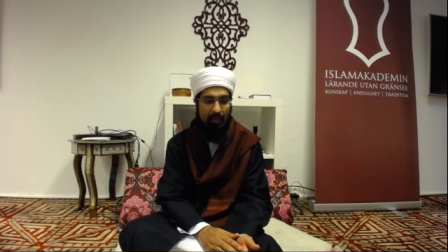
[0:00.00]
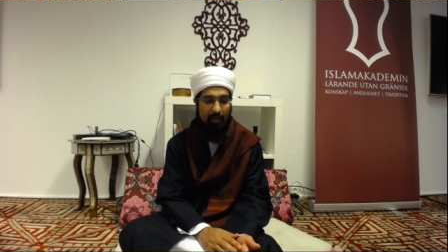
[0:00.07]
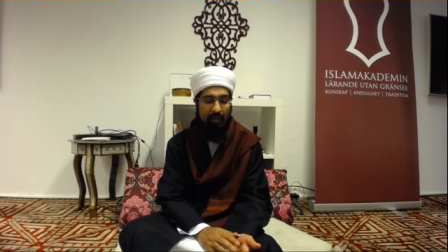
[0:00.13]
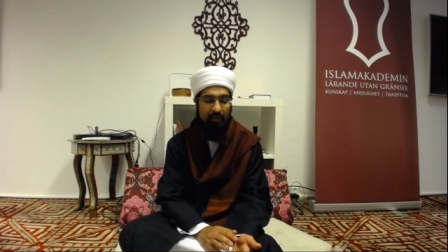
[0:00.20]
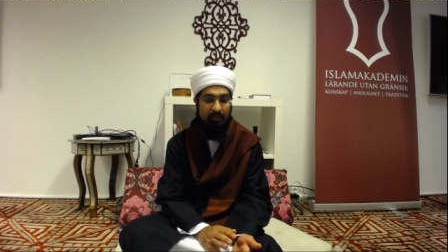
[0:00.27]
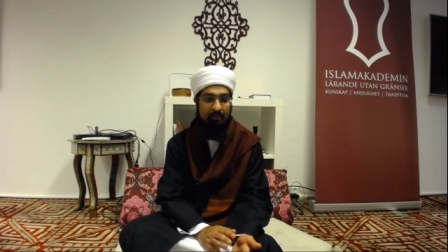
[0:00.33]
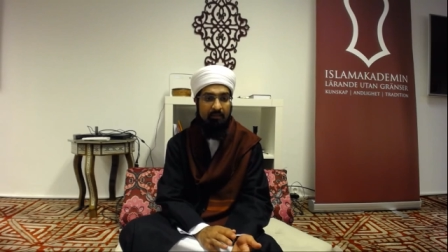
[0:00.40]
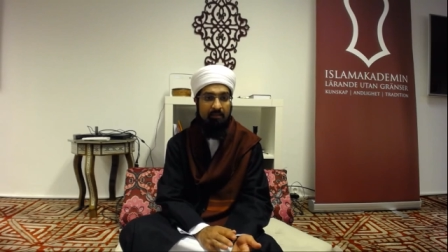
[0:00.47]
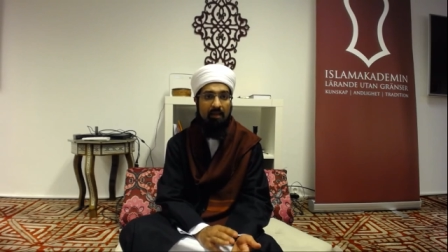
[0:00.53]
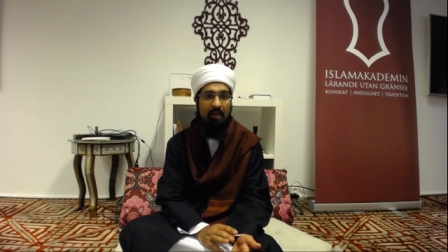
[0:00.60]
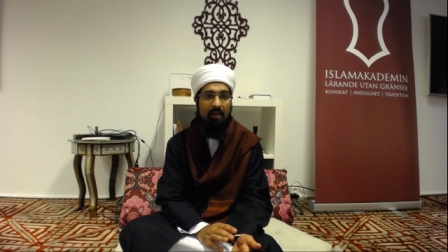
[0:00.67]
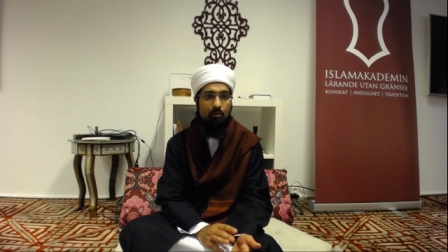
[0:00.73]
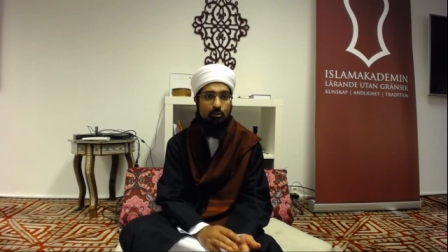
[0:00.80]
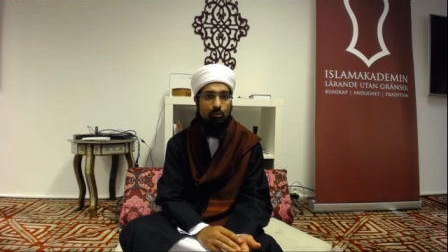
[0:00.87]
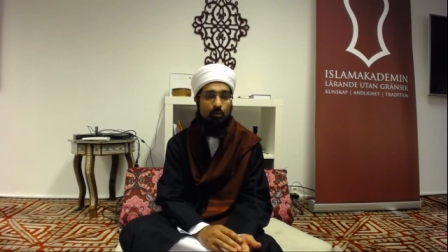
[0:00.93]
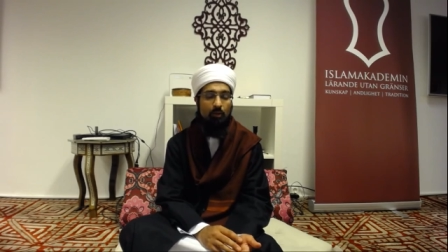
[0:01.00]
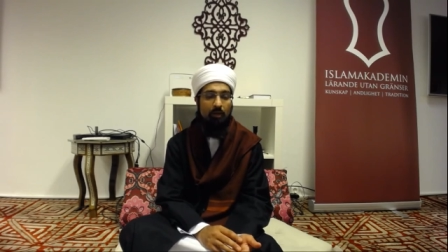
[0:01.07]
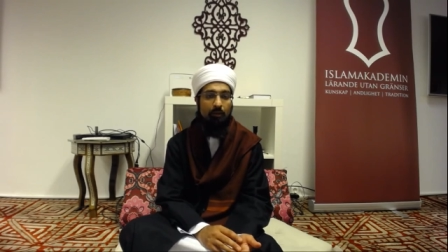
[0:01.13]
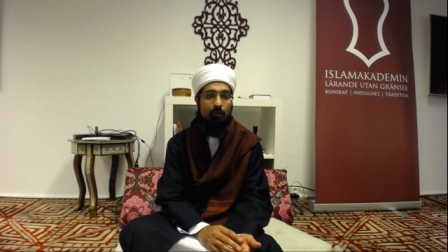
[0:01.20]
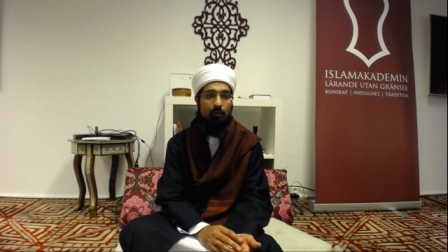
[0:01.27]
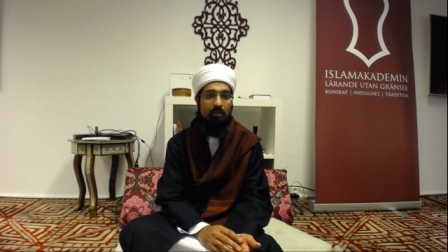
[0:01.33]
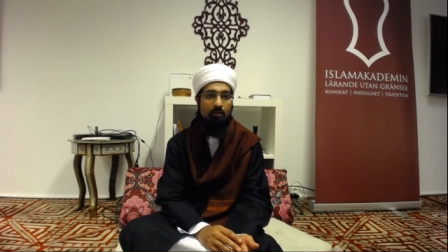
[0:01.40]
an entire surah
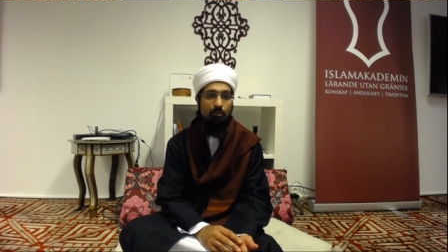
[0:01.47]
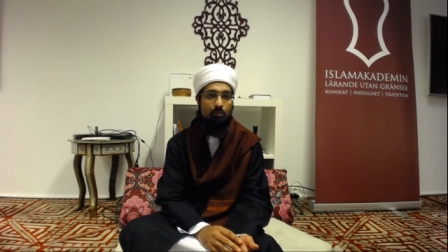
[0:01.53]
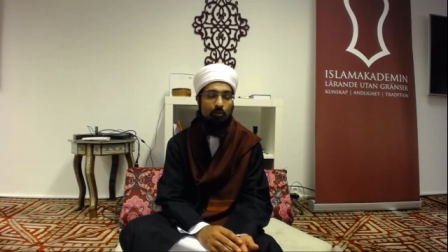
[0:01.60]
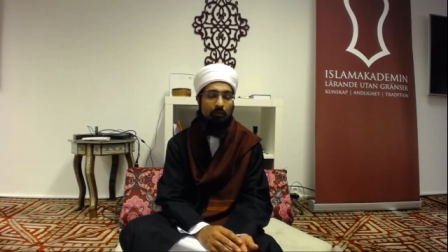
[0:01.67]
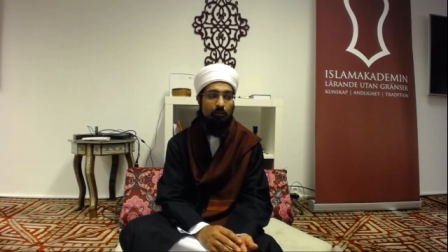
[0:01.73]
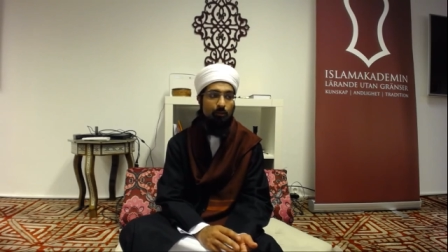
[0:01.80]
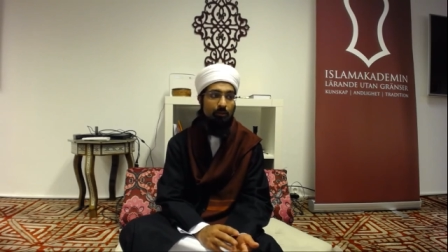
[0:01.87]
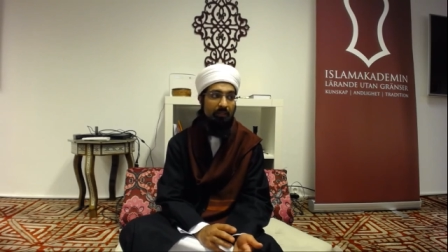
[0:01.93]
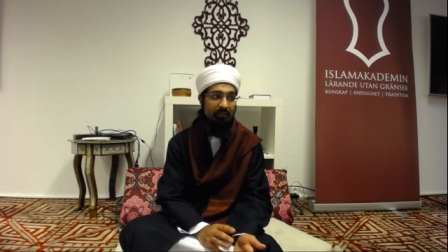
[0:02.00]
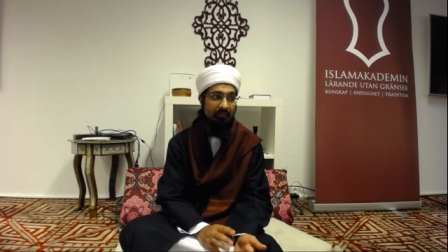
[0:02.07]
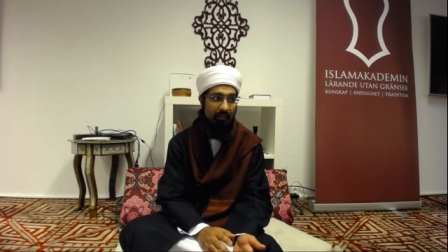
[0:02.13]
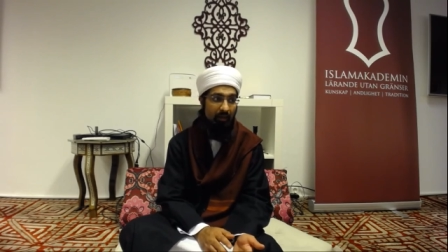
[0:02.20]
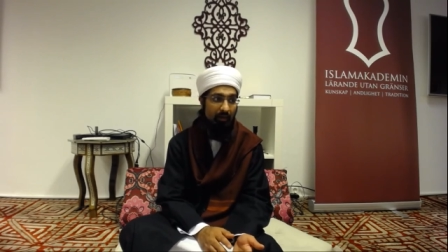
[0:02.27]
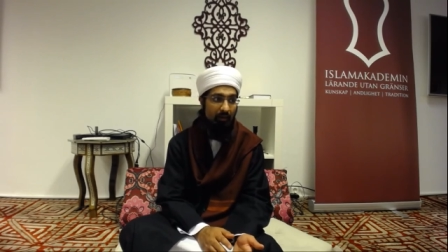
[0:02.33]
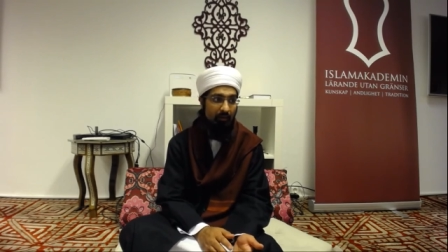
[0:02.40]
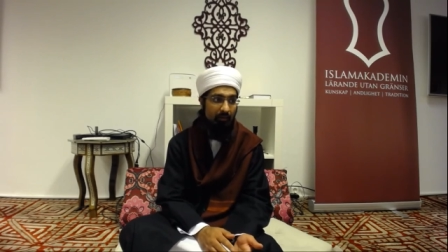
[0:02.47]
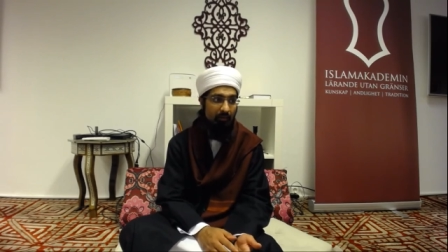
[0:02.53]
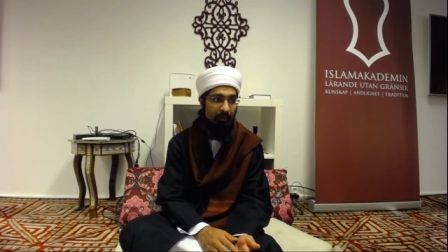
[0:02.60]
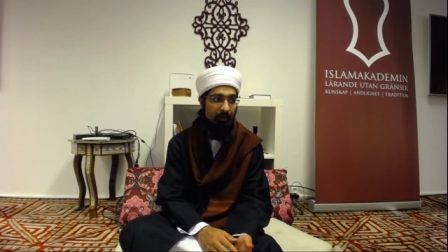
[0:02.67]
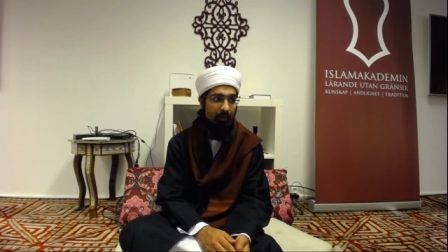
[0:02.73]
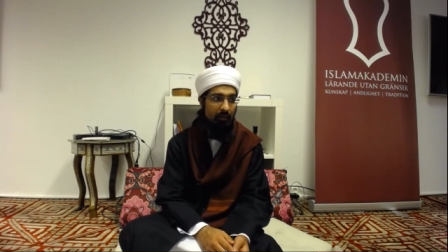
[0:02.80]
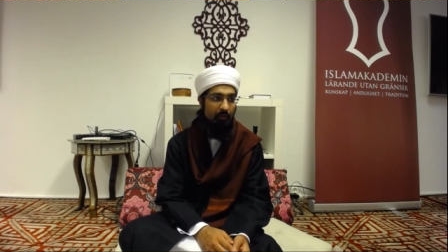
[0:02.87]
known as Surah al-Nisa,
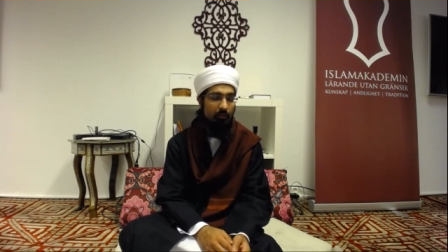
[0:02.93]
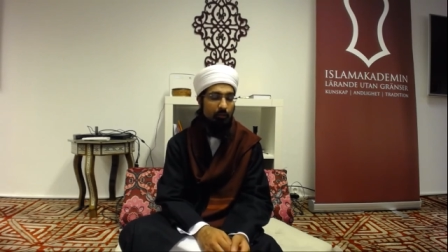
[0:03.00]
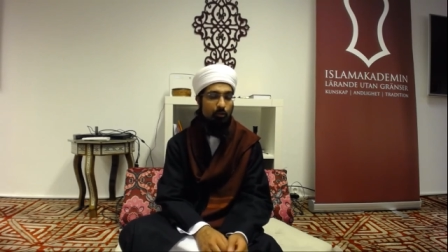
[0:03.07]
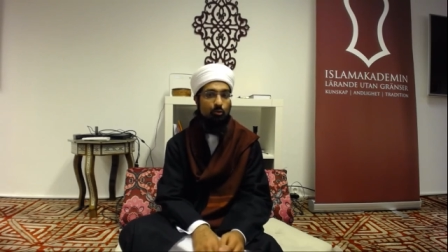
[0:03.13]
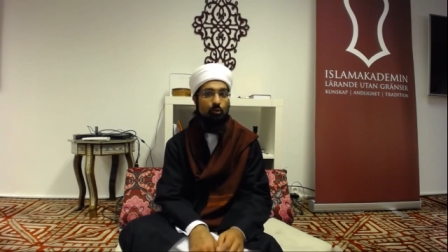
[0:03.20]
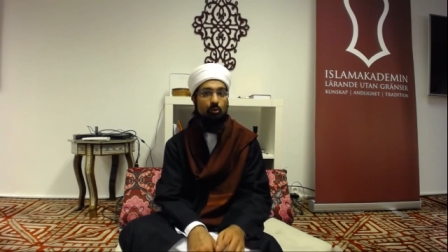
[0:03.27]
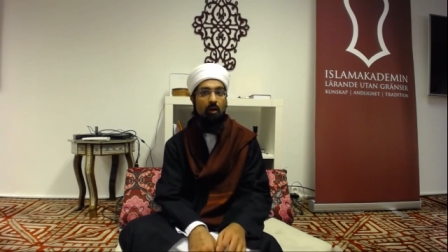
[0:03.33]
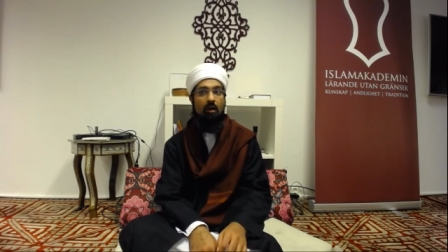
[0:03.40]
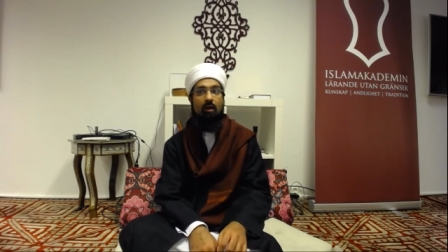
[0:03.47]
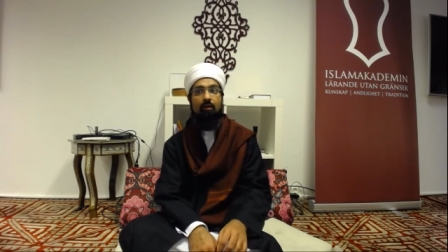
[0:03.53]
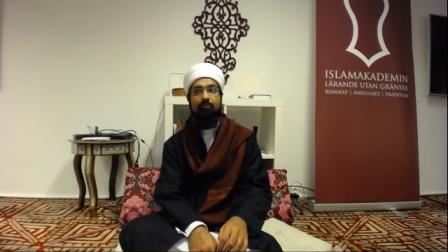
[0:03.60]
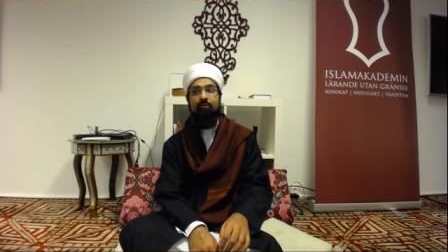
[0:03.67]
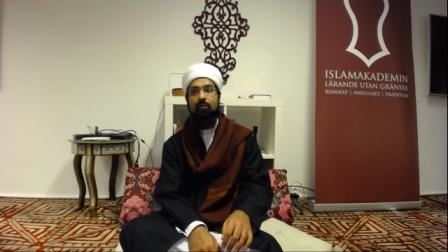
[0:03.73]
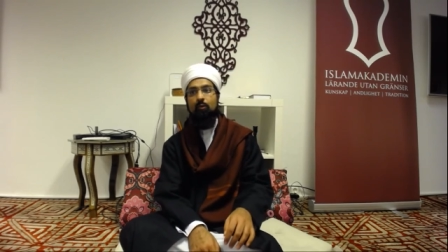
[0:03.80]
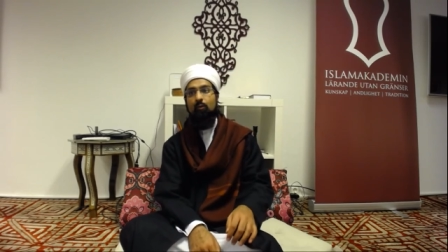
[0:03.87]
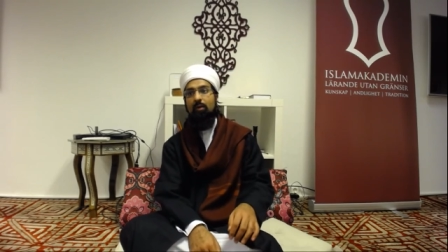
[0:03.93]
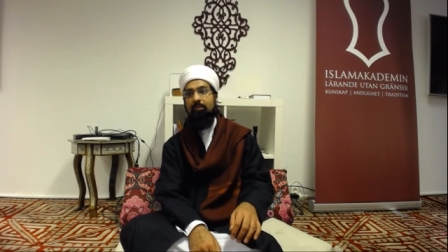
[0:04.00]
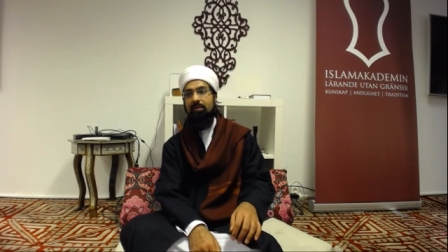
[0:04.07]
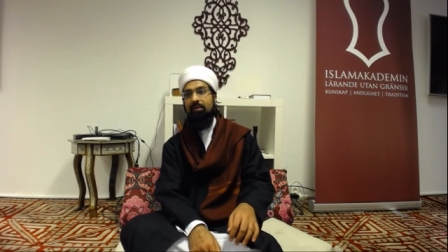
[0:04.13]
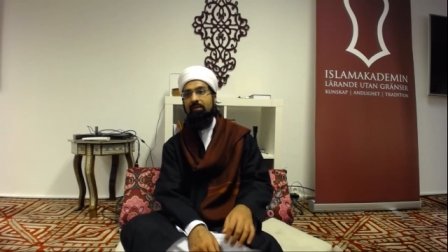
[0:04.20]
the surah of women.